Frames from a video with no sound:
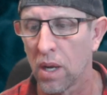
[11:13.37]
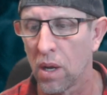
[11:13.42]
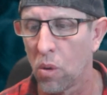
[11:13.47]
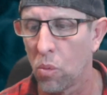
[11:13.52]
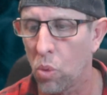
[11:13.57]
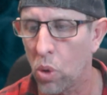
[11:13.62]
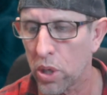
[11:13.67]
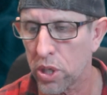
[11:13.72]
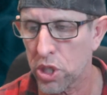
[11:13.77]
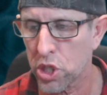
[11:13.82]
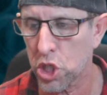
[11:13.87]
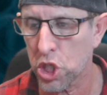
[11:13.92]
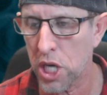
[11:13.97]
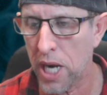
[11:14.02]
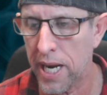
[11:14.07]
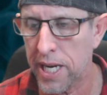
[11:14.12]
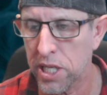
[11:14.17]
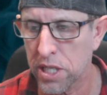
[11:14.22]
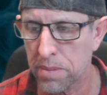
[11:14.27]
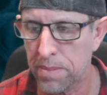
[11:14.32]
What has
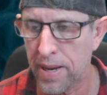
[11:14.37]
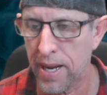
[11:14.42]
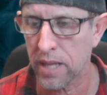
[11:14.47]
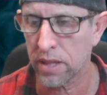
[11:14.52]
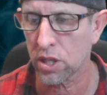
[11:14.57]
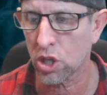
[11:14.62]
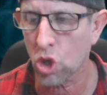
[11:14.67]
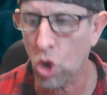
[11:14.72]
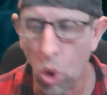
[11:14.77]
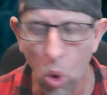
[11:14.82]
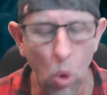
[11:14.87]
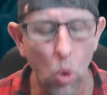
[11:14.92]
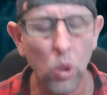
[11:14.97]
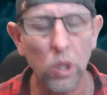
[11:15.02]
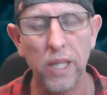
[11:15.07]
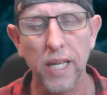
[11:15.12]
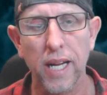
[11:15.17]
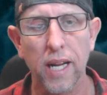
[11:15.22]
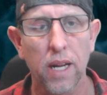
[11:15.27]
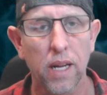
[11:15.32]
changed about the
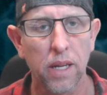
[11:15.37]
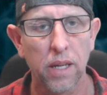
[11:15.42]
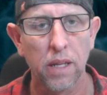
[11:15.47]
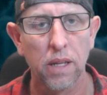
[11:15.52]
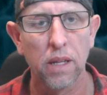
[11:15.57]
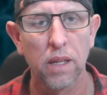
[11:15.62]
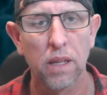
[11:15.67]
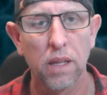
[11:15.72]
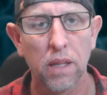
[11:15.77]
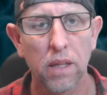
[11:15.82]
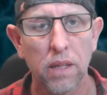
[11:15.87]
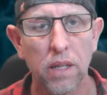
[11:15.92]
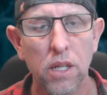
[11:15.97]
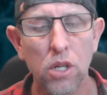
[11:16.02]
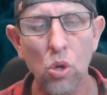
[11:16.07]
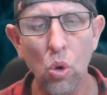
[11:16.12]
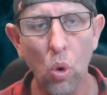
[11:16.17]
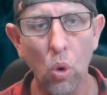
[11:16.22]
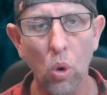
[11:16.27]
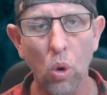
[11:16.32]
calling
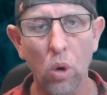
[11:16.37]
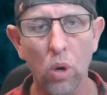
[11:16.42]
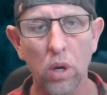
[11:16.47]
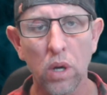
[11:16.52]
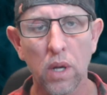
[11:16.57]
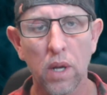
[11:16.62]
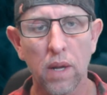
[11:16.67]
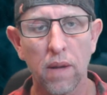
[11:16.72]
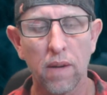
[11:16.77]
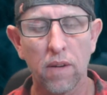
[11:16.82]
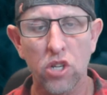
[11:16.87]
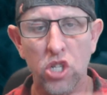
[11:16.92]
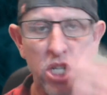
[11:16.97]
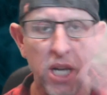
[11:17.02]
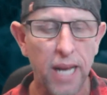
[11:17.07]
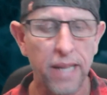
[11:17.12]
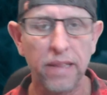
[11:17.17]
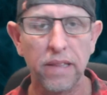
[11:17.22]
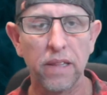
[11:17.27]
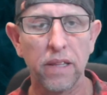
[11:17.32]
that you're
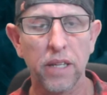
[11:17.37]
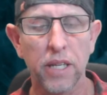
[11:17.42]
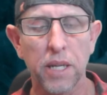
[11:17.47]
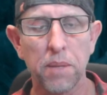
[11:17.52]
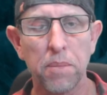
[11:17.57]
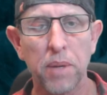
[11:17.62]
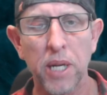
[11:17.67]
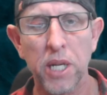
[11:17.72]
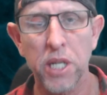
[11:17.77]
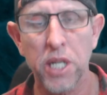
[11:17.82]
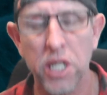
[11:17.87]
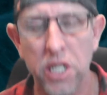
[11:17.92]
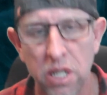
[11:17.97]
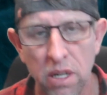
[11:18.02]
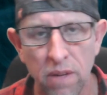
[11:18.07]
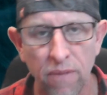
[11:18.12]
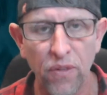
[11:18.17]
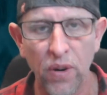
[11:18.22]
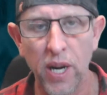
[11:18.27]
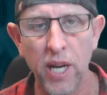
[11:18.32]
suddenly being
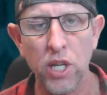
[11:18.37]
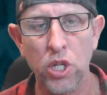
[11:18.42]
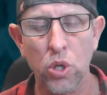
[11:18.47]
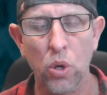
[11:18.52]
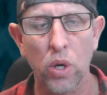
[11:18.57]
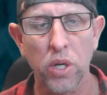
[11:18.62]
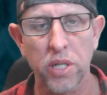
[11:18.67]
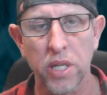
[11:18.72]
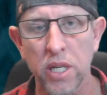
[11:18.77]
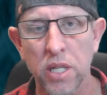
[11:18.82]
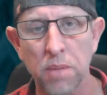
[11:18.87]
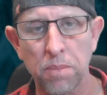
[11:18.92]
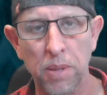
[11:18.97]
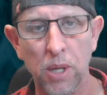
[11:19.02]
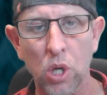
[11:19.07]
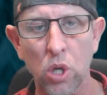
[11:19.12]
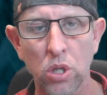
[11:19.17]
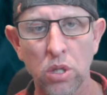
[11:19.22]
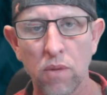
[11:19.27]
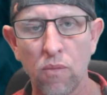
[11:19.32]
disenfranchised? Is it
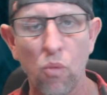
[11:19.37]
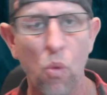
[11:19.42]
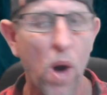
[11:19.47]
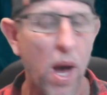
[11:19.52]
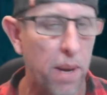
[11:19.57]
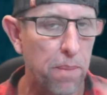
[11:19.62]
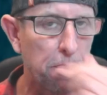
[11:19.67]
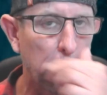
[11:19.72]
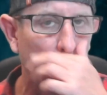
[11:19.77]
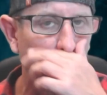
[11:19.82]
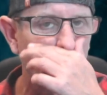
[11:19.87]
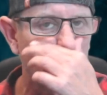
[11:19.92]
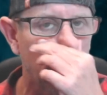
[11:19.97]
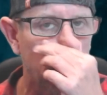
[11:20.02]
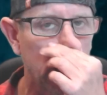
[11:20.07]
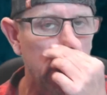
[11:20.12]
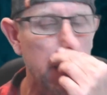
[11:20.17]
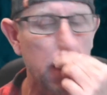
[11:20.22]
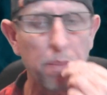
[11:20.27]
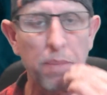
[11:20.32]
because of one
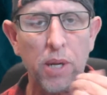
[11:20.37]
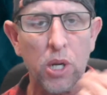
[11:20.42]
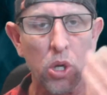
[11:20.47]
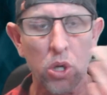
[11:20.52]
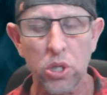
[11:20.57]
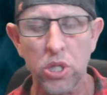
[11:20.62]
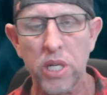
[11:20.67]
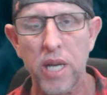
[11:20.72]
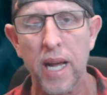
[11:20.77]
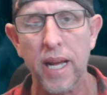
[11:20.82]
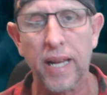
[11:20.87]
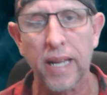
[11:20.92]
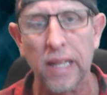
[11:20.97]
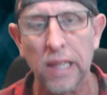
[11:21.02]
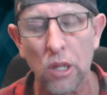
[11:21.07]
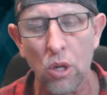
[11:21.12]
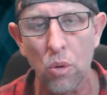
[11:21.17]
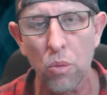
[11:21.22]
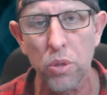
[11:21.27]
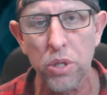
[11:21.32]
boss? Is it because you don't
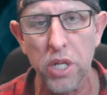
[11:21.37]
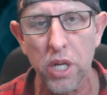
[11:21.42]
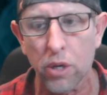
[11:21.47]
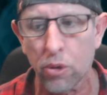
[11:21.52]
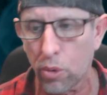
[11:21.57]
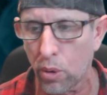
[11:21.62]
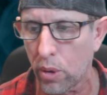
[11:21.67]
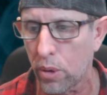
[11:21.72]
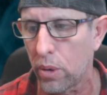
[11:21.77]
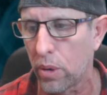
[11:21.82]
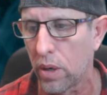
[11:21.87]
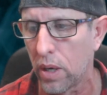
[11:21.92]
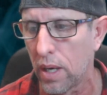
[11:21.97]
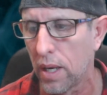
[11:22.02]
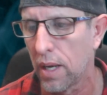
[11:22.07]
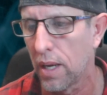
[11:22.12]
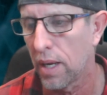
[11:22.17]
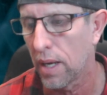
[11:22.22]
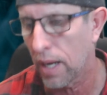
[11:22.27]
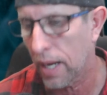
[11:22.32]
get along with your crew?
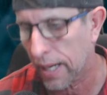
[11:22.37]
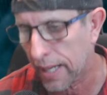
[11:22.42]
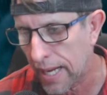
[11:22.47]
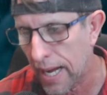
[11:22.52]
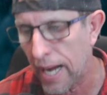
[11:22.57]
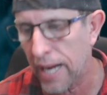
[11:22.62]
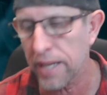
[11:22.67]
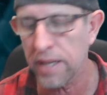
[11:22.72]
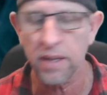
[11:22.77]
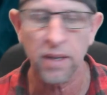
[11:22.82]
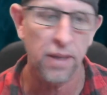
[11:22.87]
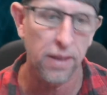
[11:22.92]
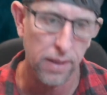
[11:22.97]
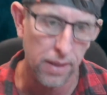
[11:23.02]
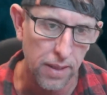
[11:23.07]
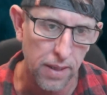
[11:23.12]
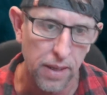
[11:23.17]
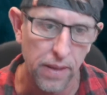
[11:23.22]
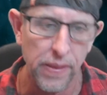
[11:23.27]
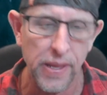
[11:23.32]
Again,
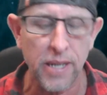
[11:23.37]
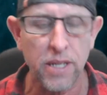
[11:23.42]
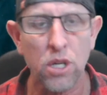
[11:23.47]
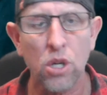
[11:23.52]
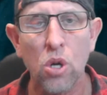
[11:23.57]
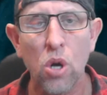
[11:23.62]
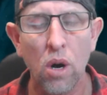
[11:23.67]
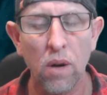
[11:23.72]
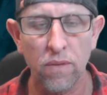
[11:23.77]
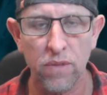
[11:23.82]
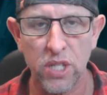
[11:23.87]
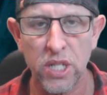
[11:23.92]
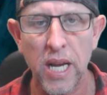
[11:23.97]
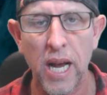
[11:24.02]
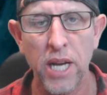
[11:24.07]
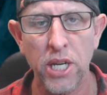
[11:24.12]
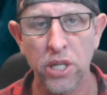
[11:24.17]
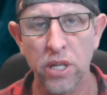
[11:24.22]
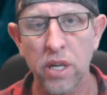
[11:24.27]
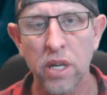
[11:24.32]
that's a
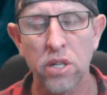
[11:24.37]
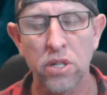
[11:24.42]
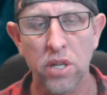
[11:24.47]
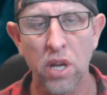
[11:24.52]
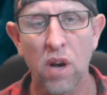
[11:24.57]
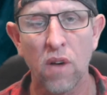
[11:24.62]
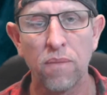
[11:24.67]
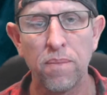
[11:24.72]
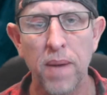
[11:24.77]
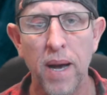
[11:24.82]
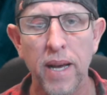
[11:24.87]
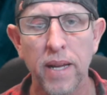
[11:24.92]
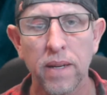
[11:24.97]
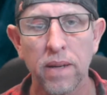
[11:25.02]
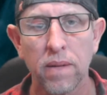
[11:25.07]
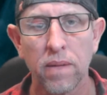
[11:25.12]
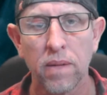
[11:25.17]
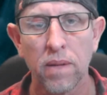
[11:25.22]
conversation in itself, mate.